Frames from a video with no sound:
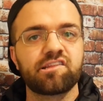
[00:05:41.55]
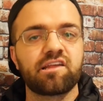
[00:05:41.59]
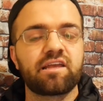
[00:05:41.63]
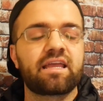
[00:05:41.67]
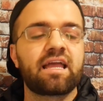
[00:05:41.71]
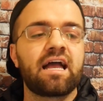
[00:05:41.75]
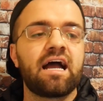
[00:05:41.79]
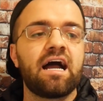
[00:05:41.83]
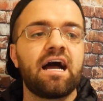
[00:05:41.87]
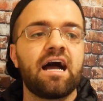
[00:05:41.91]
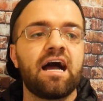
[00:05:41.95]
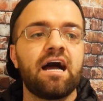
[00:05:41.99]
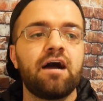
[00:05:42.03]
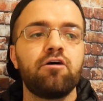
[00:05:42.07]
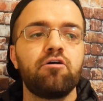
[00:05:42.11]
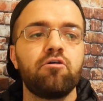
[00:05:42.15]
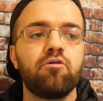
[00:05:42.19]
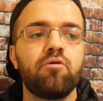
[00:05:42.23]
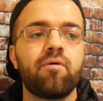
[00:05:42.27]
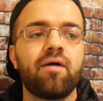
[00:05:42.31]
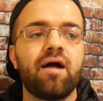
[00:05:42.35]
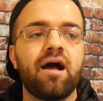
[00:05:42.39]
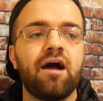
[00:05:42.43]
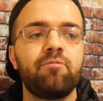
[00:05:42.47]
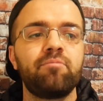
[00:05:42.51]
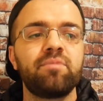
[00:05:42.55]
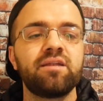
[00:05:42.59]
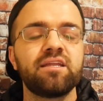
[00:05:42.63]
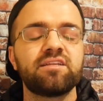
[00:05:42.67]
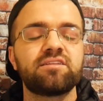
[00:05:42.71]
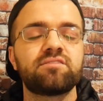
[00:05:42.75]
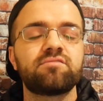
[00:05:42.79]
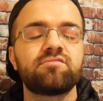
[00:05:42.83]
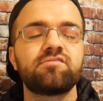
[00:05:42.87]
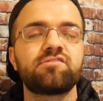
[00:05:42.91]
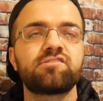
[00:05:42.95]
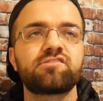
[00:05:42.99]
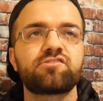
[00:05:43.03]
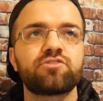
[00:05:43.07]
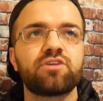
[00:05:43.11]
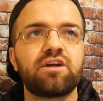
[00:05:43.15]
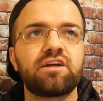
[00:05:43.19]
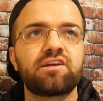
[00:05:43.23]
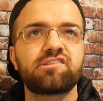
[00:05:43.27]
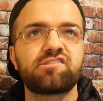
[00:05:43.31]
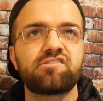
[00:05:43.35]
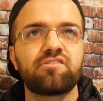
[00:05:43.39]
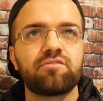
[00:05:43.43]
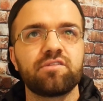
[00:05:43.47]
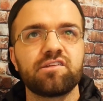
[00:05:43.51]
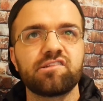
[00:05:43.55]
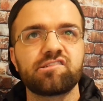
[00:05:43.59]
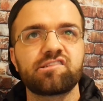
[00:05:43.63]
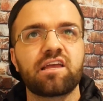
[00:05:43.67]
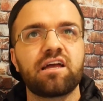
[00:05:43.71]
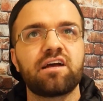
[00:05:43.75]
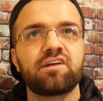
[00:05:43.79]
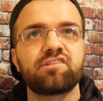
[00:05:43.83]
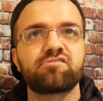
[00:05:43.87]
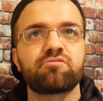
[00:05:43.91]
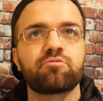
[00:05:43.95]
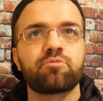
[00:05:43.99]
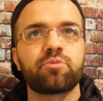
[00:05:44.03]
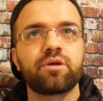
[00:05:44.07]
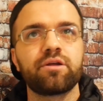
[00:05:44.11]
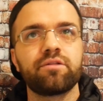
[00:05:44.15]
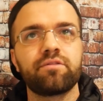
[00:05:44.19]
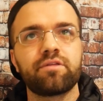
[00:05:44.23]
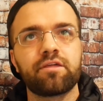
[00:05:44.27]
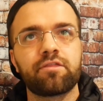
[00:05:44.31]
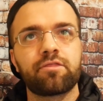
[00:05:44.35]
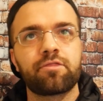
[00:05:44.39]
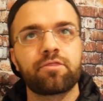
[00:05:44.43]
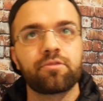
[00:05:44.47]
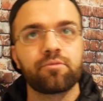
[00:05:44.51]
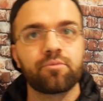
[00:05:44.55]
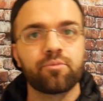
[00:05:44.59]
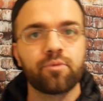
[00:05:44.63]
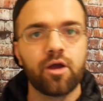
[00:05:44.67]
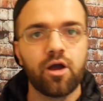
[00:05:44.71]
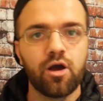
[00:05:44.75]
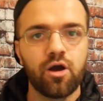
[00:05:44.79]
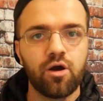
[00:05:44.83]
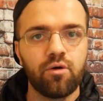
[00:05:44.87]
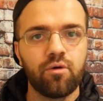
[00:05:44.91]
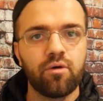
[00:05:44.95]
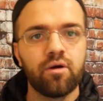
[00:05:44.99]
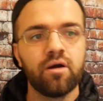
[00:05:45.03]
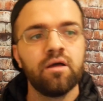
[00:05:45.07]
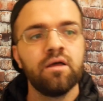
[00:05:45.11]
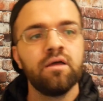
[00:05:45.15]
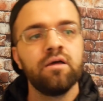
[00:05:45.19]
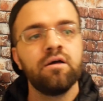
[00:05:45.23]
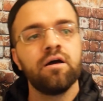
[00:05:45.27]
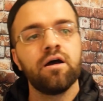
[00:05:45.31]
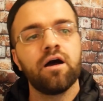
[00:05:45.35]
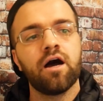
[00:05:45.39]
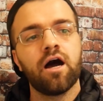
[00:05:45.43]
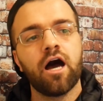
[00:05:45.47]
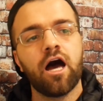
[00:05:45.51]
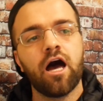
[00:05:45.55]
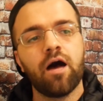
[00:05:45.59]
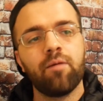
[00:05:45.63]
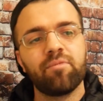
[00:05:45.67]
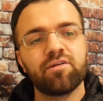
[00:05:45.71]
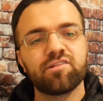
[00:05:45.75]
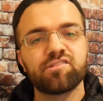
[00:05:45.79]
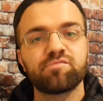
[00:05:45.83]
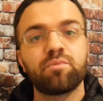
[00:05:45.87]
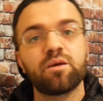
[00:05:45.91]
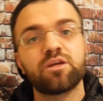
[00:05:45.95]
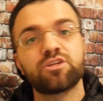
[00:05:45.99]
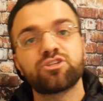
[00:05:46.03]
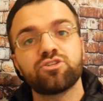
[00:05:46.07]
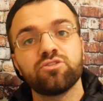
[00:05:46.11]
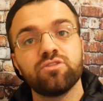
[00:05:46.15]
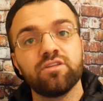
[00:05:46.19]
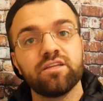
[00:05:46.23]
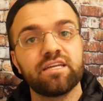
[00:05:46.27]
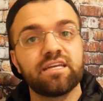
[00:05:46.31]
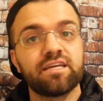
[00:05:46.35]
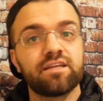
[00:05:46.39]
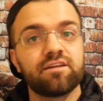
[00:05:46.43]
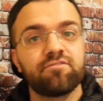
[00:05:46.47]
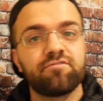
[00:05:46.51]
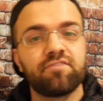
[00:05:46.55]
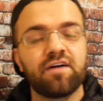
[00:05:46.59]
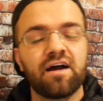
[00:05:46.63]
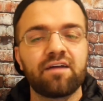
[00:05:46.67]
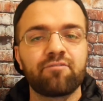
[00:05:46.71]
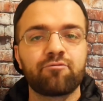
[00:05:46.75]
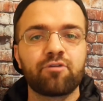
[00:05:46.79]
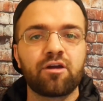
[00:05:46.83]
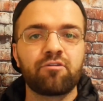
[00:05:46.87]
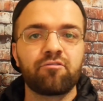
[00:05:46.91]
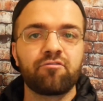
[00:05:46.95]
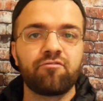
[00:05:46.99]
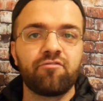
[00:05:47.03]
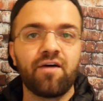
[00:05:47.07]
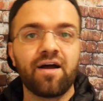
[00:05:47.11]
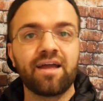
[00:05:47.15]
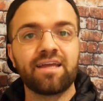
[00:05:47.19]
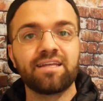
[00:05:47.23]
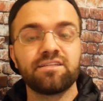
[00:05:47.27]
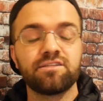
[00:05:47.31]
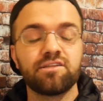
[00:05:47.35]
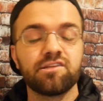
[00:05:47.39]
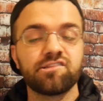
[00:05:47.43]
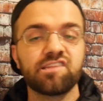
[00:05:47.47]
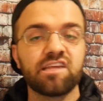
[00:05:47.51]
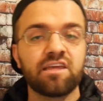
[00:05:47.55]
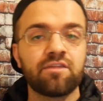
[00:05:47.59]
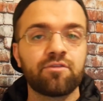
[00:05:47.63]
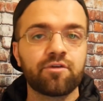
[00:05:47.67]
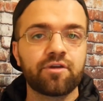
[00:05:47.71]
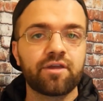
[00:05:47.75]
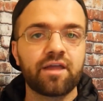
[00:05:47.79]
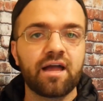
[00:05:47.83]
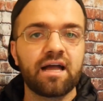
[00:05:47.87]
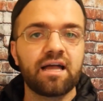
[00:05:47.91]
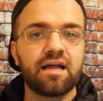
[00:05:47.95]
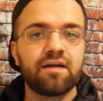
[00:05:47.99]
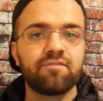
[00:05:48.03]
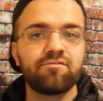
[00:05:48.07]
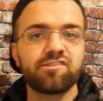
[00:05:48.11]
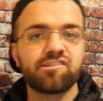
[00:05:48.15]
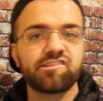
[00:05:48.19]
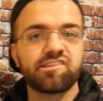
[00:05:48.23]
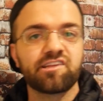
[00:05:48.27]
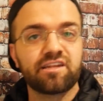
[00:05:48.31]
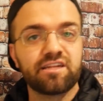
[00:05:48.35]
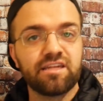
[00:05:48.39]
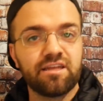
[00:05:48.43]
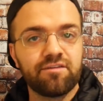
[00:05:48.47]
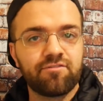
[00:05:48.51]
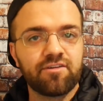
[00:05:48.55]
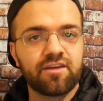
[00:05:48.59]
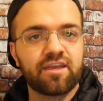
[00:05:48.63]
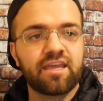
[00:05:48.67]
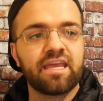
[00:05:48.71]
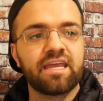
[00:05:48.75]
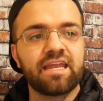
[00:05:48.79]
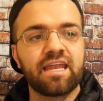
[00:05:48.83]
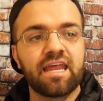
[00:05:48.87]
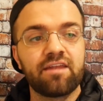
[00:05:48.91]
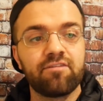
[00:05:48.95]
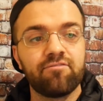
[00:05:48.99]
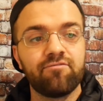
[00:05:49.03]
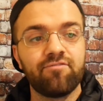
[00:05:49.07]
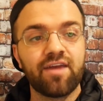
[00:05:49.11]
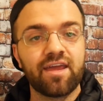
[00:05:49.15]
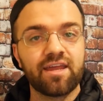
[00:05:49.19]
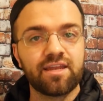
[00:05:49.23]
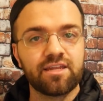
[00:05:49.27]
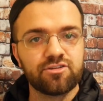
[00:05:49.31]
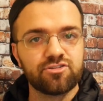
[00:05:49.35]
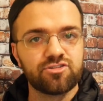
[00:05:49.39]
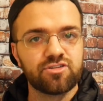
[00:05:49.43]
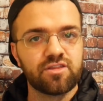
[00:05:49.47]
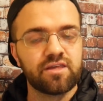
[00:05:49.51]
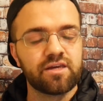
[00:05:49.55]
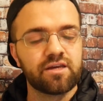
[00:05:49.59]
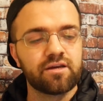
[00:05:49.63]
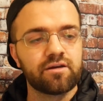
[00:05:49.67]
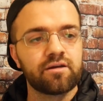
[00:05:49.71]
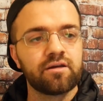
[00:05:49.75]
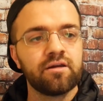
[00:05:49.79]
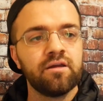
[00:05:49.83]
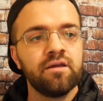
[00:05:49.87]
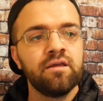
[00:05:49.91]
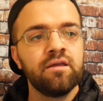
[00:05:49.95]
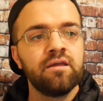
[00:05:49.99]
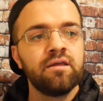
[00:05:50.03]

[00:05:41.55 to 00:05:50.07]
Like how many strikes do these guys really throw, especially in a 5-round fight, and does either guy have a significant advantage there?